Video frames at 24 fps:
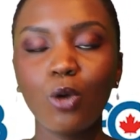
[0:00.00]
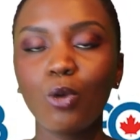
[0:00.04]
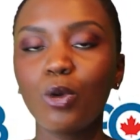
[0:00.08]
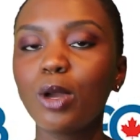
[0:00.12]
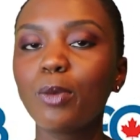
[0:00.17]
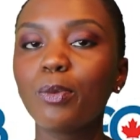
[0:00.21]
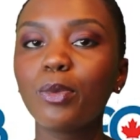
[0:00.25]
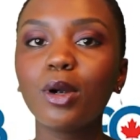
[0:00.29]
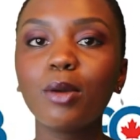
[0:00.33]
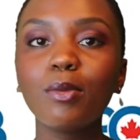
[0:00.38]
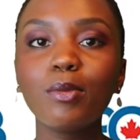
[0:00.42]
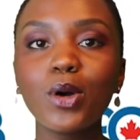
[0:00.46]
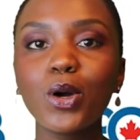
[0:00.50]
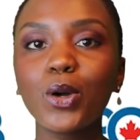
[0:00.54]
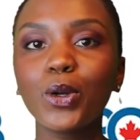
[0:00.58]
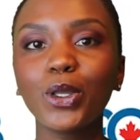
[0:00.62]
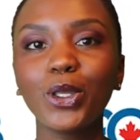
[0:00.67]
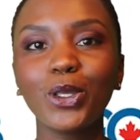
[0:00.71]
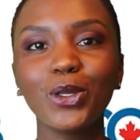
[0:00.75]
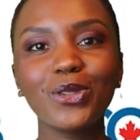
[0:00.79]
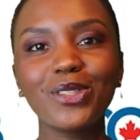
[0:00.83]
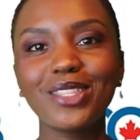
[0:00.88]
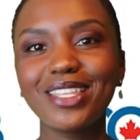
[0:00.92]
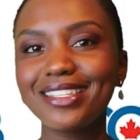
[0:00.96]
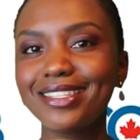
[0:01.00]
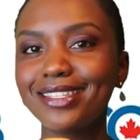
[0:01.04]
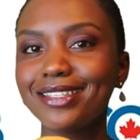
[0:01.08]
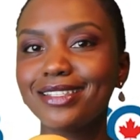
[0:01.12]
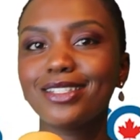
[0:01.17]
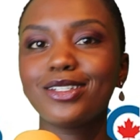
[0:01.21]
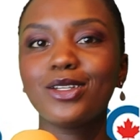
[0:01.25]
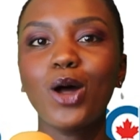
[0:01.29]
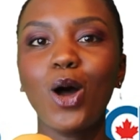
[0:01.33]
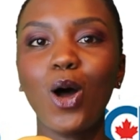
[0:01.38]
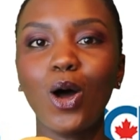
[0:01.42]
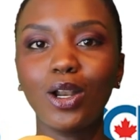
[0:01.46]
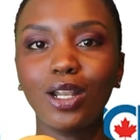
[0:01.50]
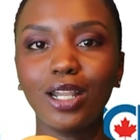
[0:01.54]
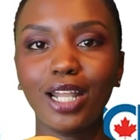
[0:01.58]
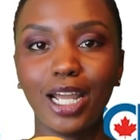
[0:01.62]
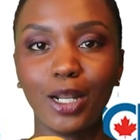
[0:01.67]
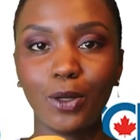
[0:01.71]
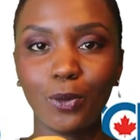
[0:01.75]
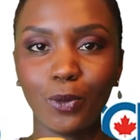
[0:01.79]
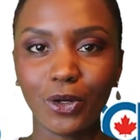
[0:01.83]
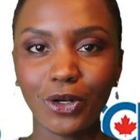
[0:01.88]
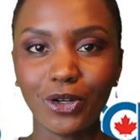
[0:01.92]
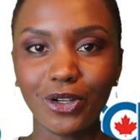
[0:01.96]
We promote you. This is an
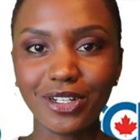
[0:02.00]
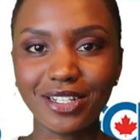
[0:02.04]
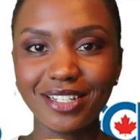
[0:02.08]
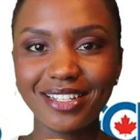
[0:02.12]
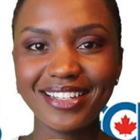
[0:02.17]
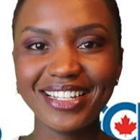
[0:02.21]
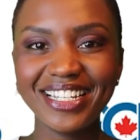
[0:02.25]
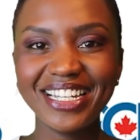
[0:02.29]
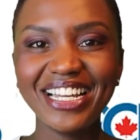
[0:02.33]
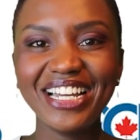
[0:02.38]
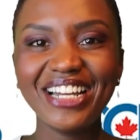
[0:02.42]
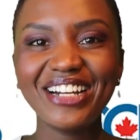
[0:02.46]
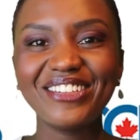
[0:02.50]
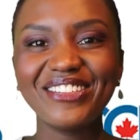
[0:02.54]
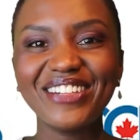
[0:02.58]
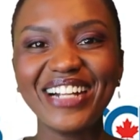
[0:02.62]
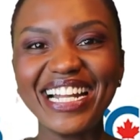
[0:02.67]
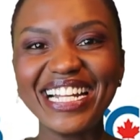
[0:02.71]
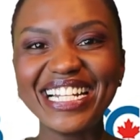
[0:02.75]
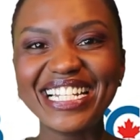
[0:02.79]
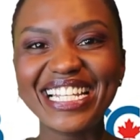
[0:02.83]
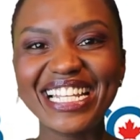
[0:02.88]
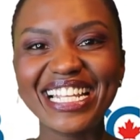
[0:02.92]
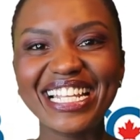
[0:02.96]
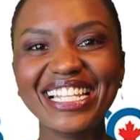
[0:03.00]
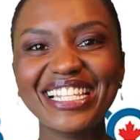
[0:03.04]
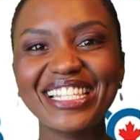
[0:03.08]
online world, right?